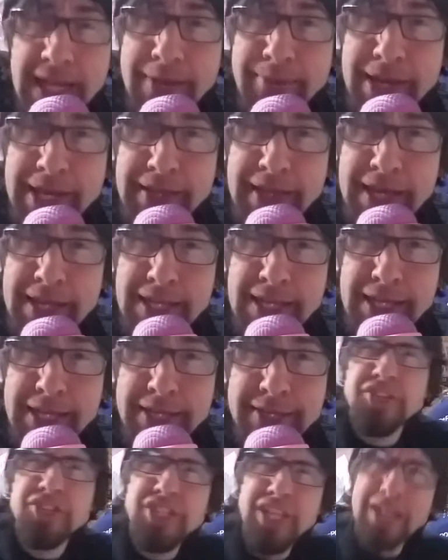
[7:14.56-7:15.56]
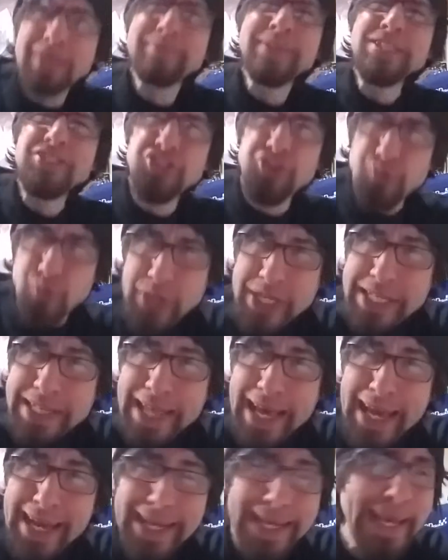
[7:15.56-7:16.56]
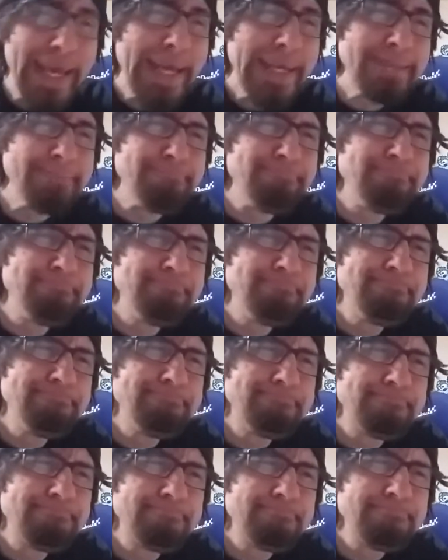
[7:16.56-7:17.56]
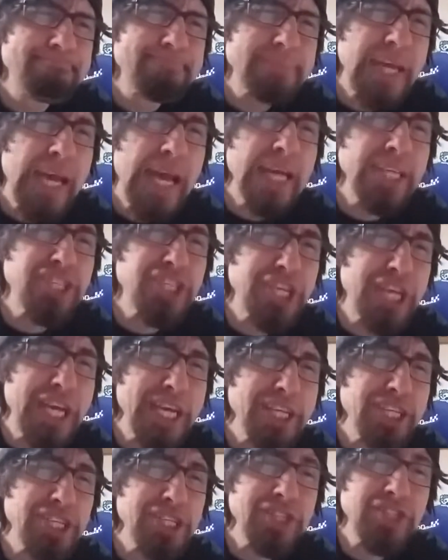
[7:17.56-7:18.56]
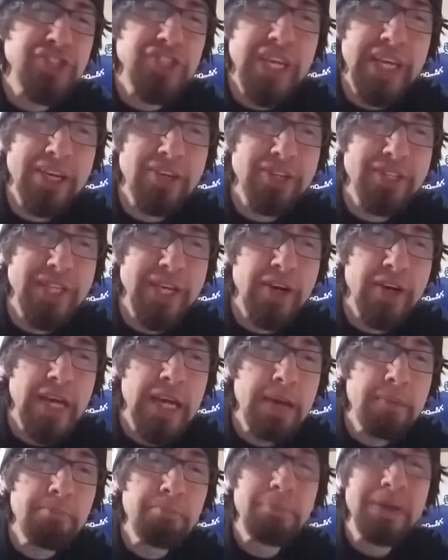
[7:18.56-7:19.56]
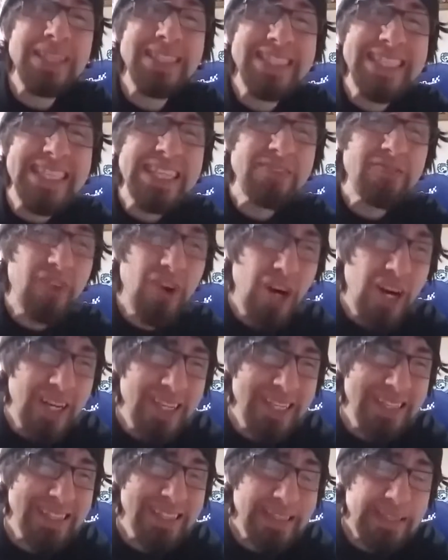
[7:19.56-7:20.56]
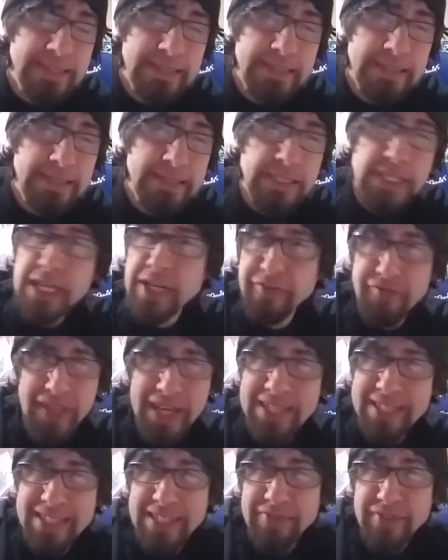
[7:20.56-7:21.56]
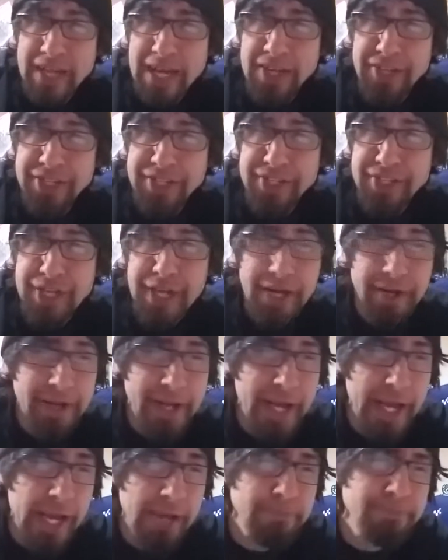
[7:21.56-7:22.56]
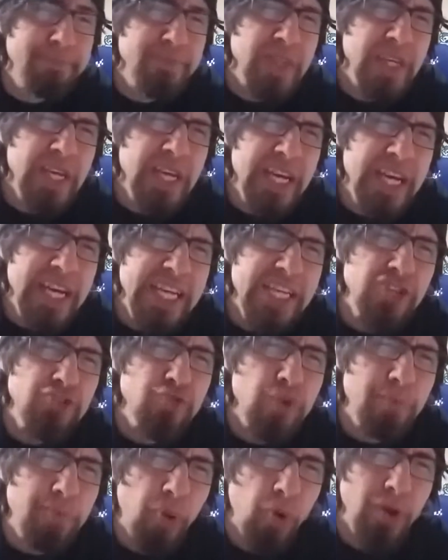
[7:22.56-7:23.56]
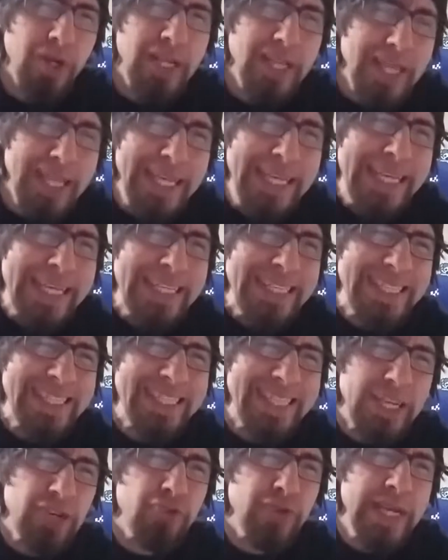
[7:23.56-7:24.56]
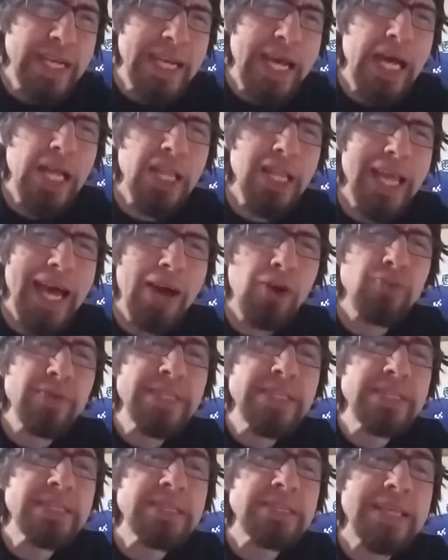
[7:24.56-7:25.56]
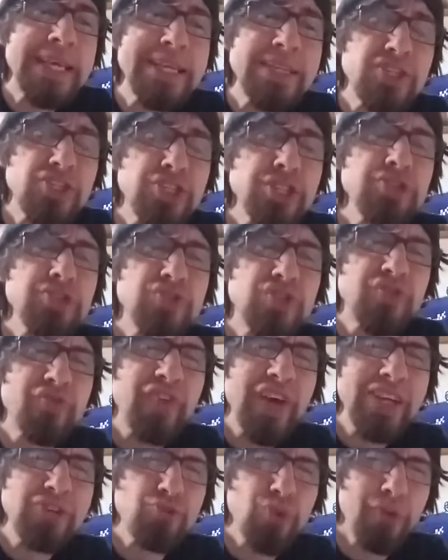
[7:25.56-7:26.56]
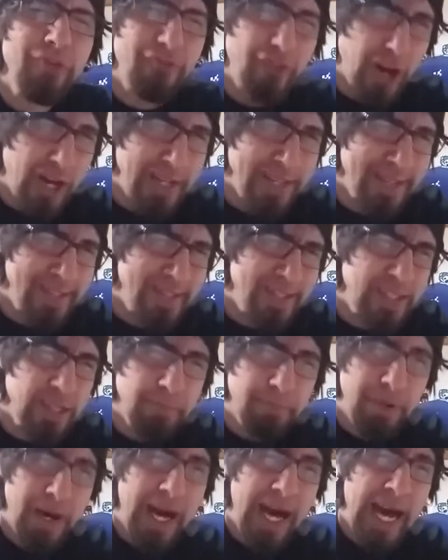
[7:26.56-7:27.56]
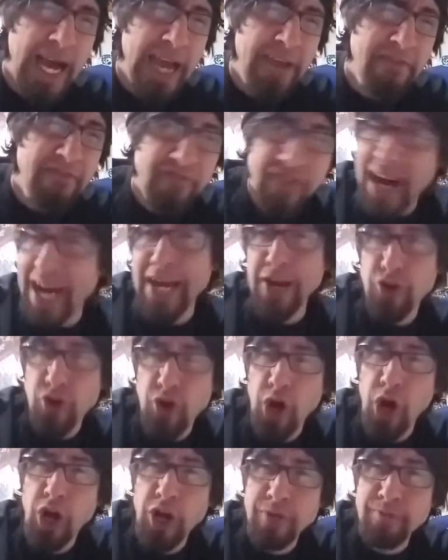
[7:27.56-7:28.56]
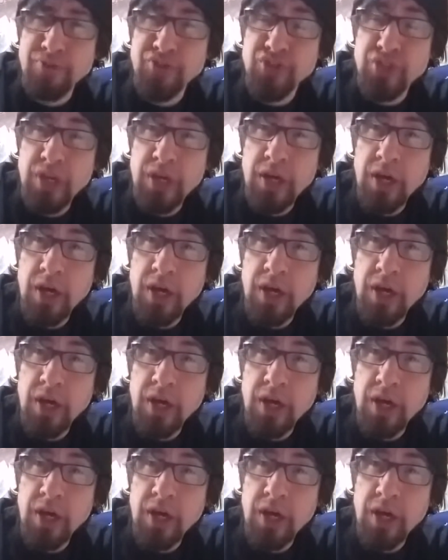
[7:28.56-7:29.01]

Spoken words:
make that clear? So let me just read that again. Education Secretary Betsy DeVos, if that's even how you say her name, is reportedly considering allowing states to use federal funds to buy firearms